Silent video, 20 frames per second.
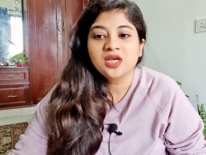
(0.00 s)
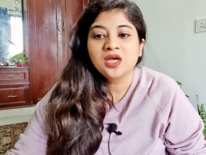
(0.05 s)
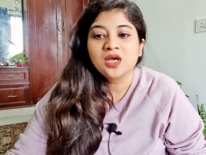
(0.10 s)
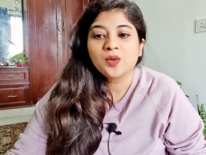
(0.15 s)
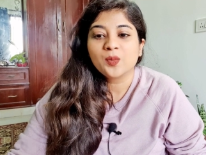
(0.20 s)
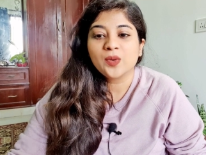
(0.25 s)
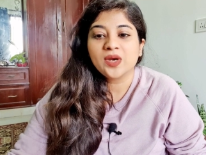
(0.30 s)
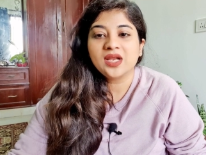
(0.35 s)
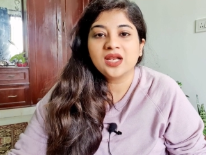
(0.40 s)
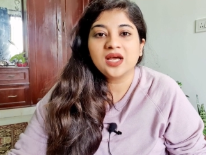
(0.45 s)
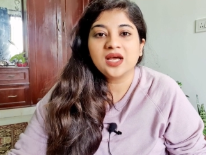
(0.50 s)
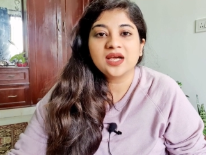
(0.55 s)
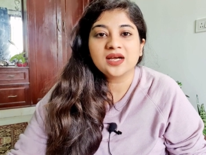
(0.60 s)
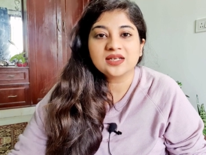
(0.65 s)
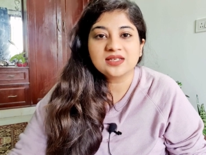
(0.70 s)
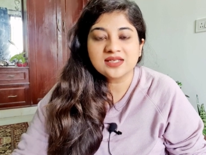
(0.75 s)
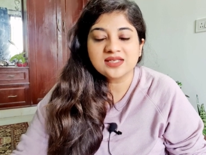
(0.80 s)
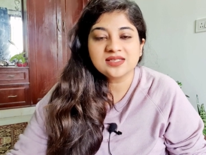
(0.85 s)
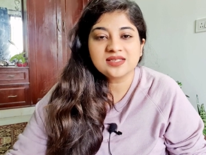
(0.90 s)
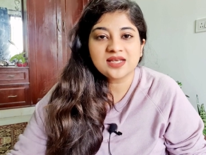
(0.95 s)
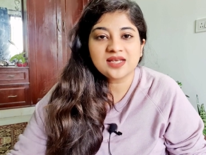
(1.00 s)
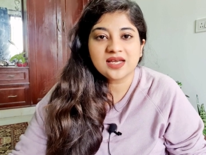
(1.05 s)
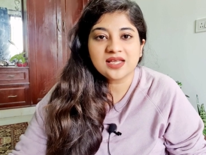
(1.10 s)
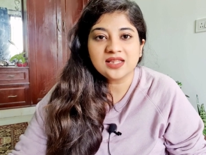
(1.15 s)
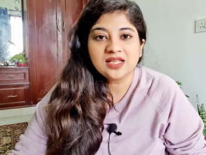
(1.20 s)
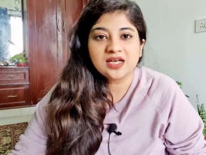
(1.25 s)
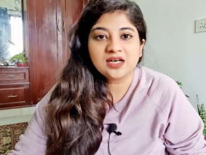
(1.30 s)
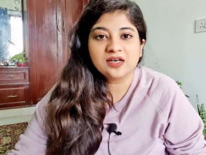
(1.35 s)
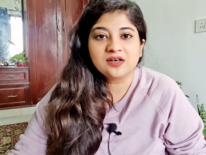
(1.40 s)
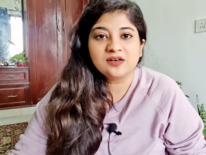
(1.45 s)
Well, I
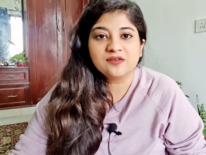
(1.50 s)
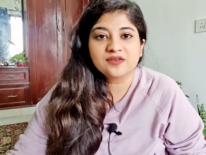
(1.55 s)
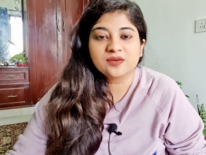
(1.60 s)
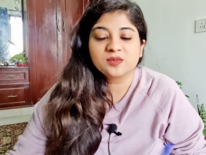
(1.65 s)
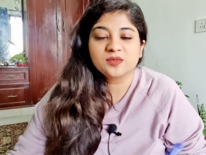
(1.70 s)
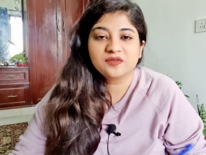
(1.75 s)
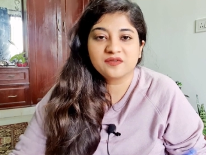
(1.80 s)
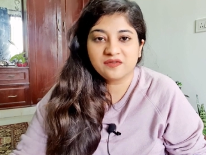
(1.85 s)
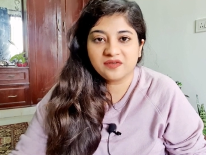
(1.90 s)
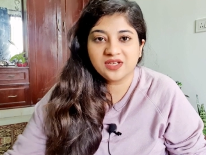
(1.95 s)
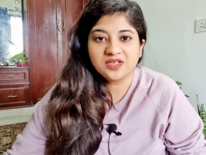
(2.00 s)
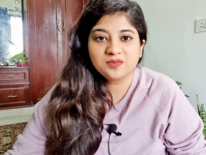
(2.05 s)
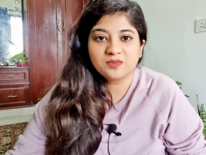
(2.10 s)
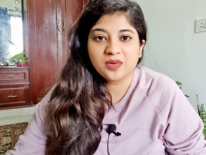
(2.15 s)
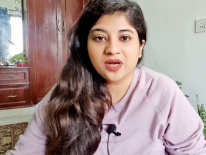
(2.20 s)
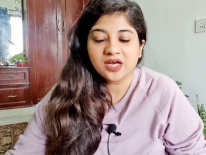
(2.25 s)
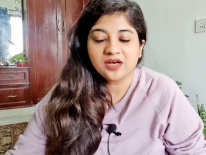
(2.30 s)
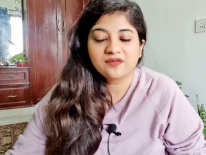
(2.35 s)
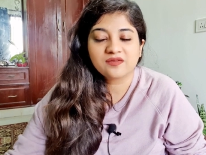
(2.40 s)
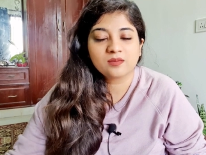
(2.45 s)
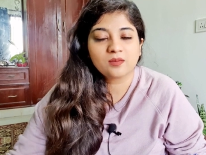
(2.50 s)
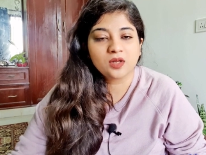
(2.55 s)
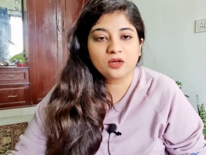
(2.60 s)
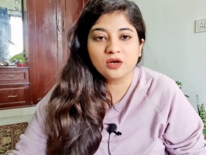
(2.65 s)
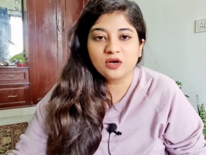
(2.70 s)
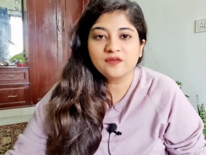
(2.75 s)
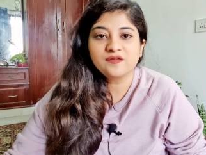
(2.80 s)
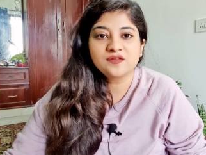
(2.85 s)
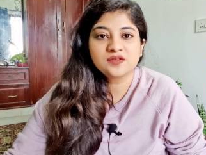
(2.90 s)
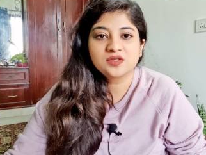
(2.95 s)
understand uh, from the feedback from a
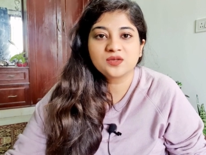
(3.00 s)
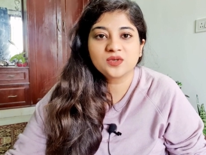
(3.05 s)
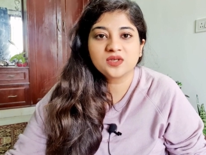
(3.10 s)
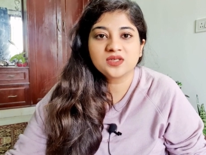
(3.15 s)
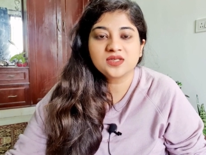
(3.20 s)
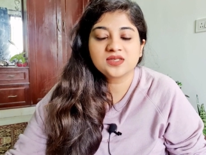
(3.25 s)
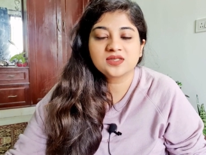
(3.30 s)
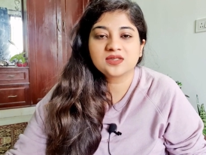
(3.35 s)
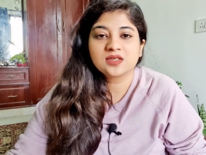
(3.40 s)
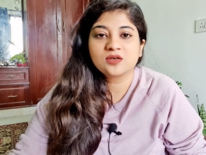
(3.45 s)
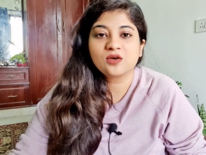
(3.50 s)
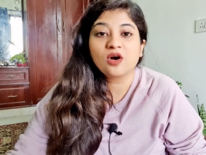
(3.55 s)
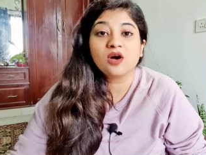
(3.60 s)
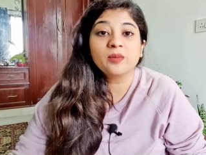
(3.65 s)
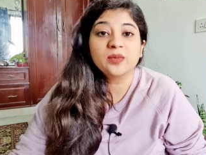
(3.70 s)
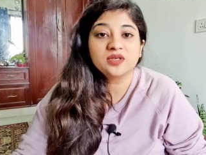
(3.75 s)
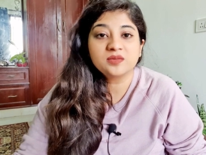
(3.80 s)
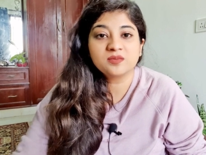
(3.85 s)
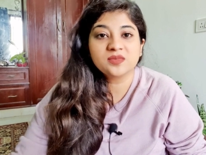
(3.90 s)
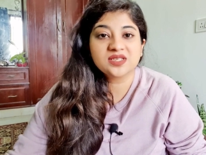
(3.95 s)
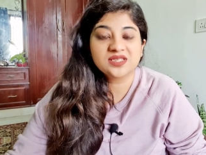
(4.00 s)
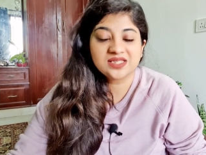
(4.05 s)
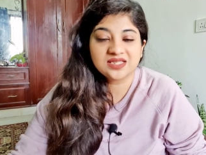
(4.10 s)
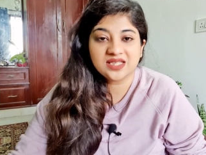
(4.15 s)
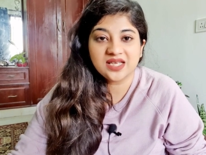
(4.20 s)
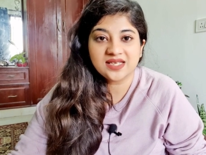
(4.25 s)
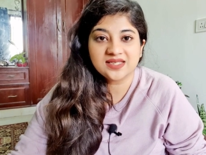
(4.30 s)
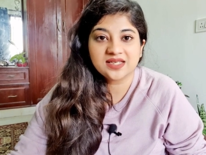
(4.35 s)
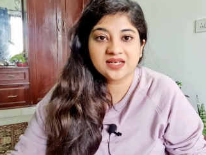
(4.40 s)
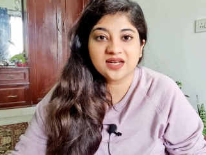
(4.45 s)
lot of students the common
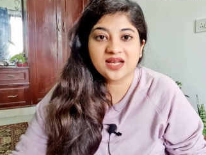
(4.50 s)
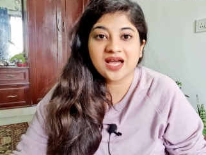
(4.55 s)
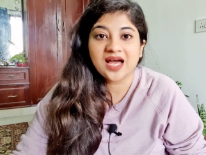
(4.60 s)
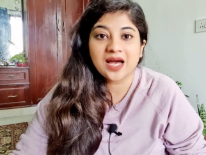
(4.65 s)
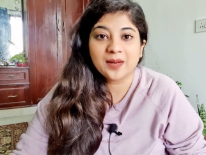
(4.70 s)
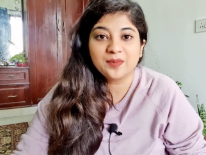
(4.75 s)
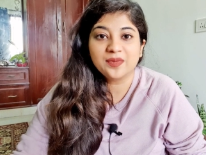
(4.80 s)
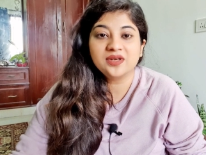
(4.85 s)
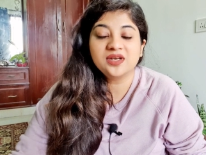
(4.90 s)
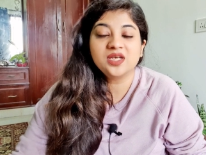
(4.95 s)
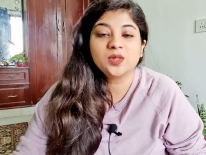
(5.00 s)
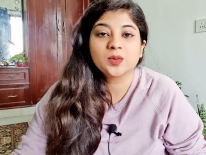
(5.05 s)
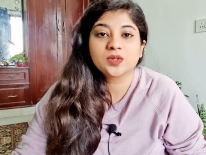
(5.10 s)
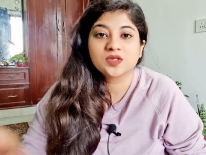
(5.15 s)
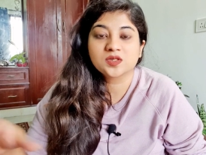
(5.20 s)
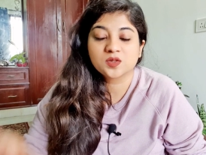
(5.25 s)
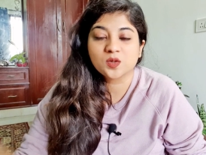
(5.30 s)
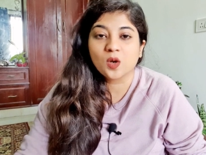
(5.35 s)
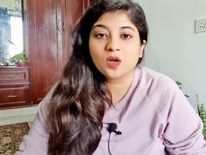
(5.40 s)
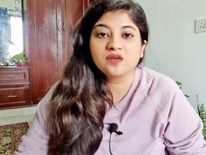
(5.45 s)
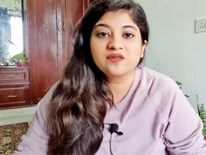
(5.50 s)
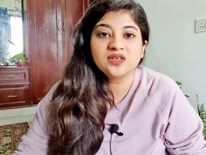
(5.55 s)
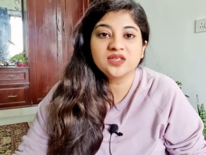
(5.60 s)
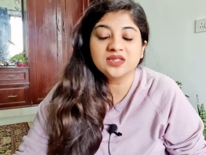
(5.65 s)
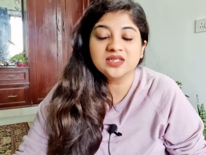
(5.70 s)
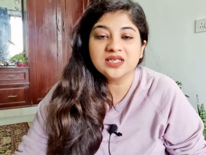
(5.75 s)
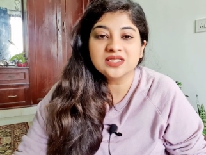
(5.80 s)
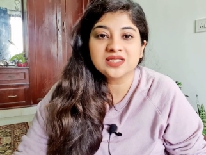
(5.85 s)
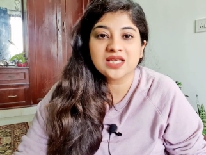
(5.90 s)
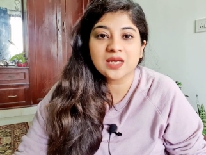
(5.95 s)
mistakes that are happening when solving
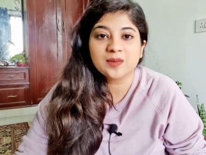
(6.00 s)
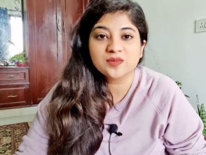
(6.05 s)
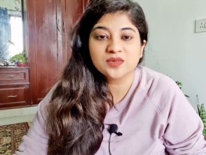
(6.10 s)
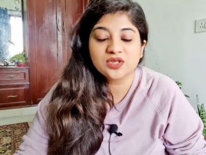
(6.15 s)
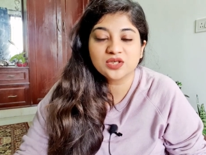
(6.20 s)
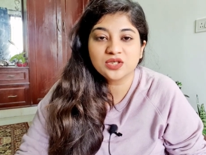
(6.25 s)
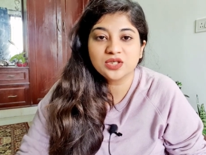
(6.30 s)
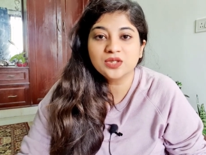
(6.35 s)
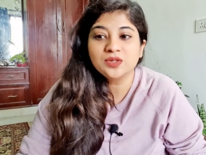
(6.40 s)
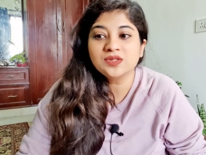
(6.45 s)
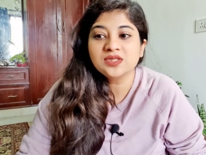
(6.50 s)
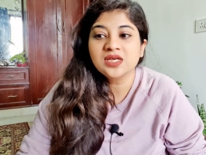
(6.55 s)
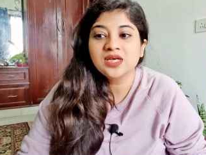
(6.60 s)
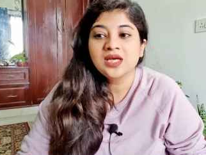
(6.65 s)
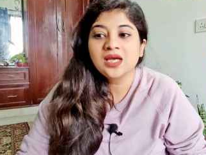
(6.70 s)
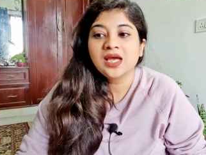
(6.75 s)
these MCQs,